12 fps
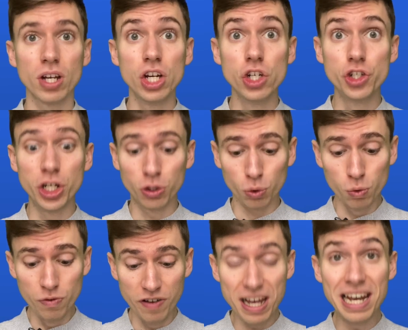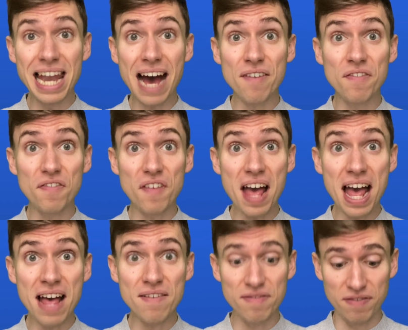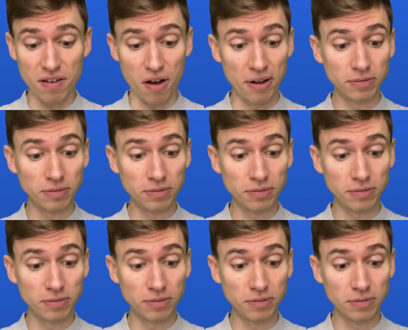J'ai trouvé la fève.